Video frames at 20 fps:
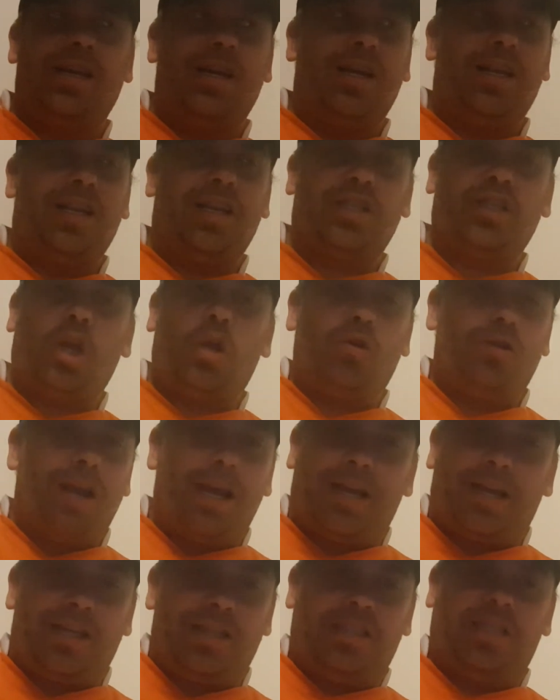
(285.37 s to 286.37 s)
there's no
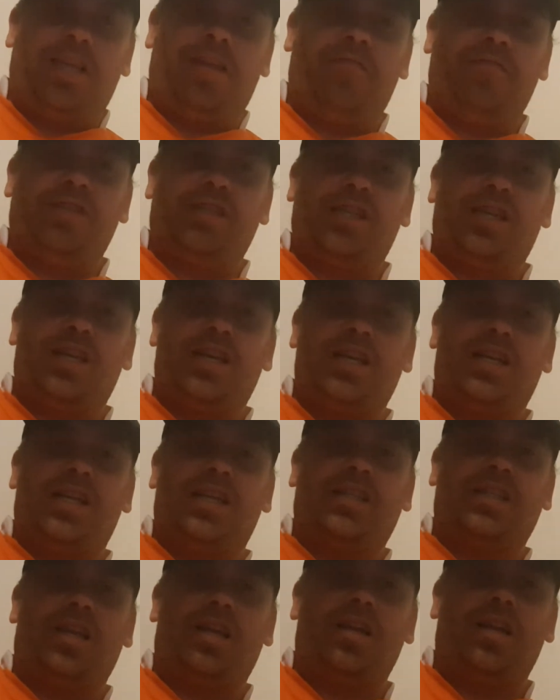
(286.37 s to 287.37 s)
negativity,
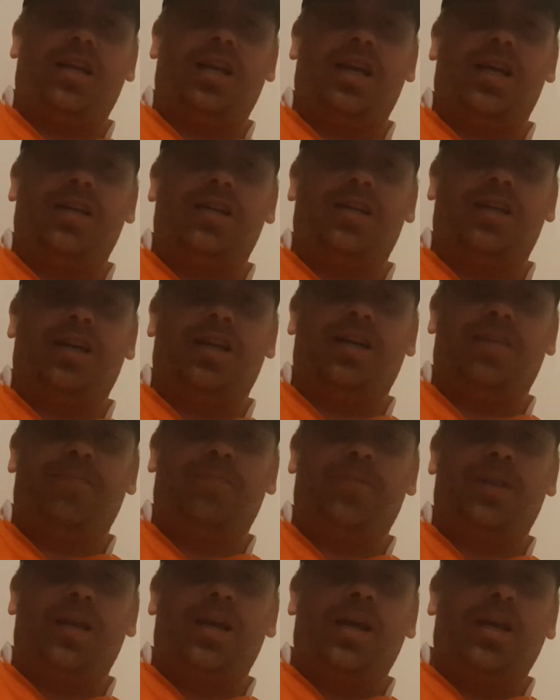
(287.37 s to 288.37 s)
there's none of that.
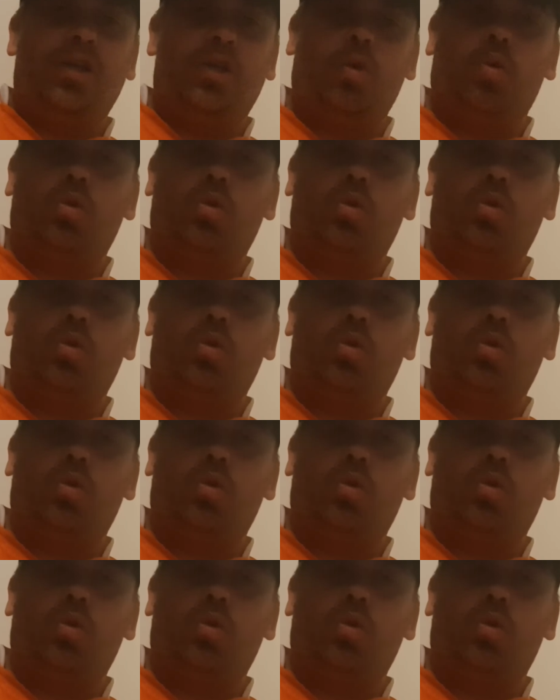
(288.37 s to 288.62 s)
It's all